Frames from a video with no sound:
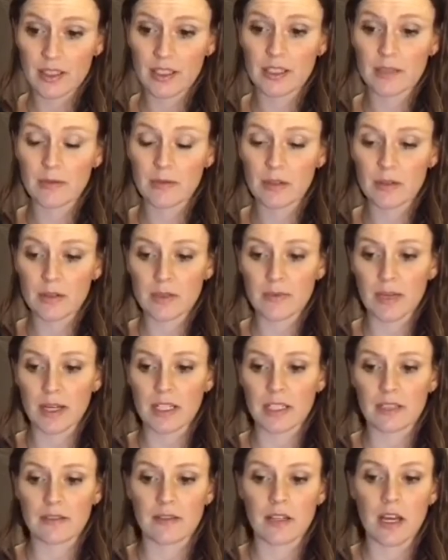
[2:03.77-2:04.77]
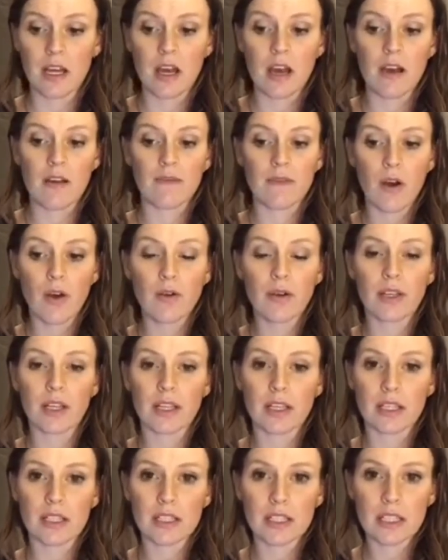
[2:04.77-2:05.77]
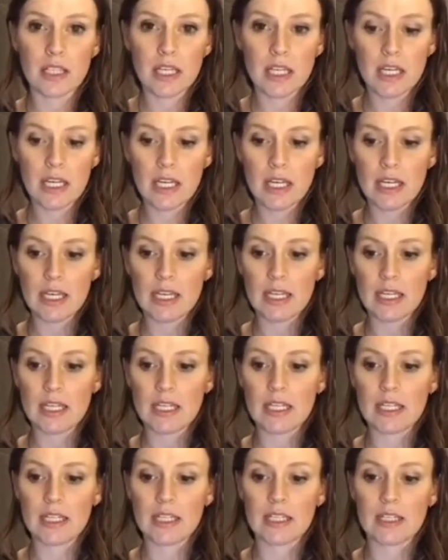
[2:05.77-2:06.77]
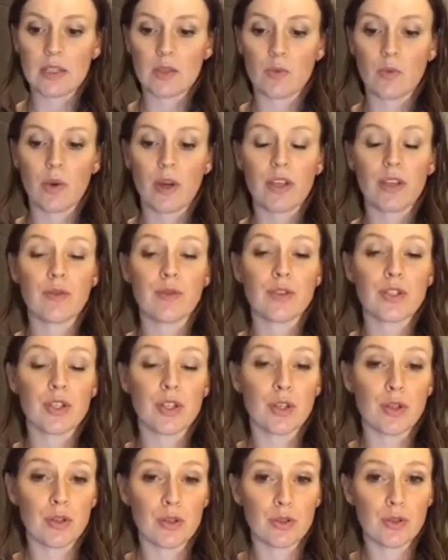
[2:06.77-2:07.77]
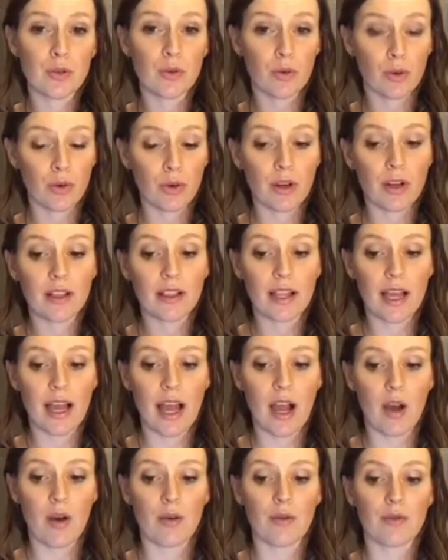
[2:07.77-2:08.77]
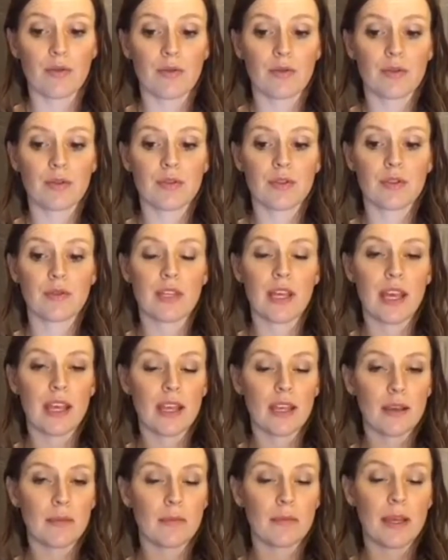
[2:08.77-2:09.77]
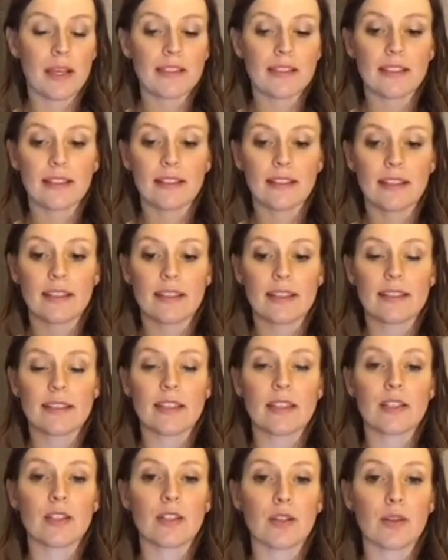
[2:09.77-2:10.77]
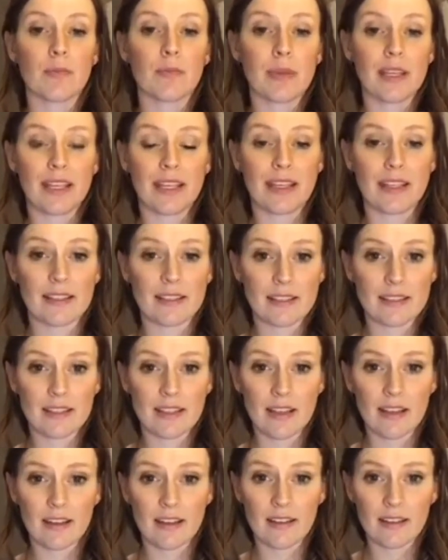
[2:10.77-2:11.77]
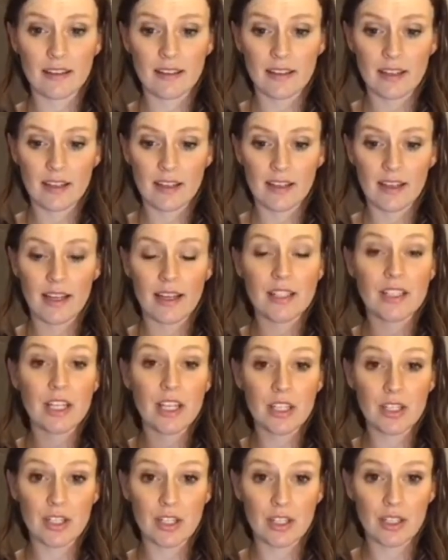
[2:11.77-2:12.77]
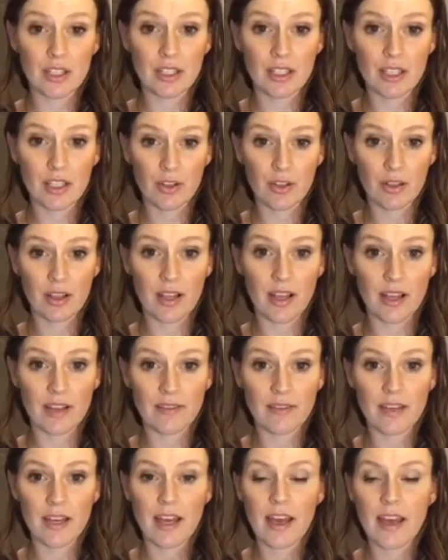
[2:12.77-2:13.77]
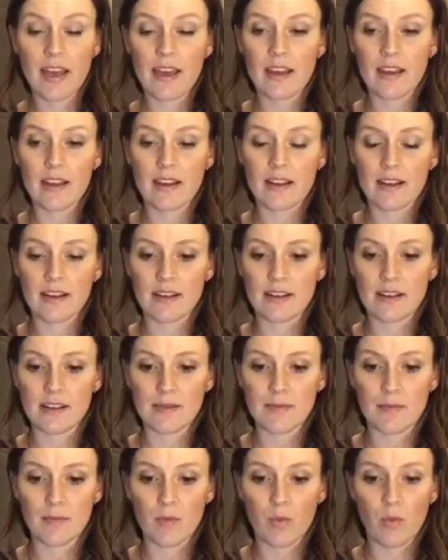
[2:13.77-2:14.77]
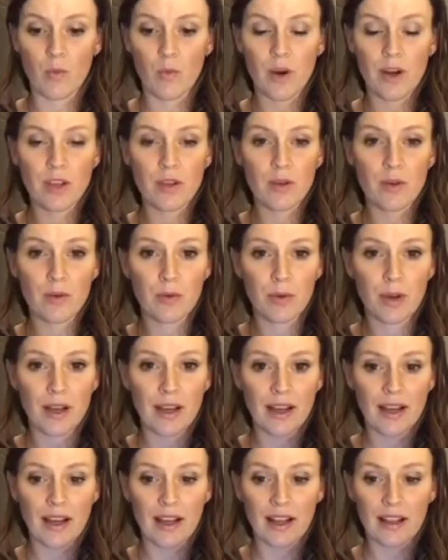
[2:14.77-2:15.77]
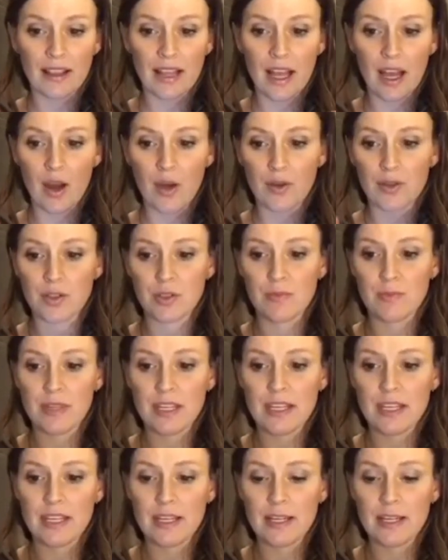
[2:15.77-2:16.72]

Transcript: perspective. Focus is what you choose or allow to take basically the centerpiece attention in your life. What do you allow to be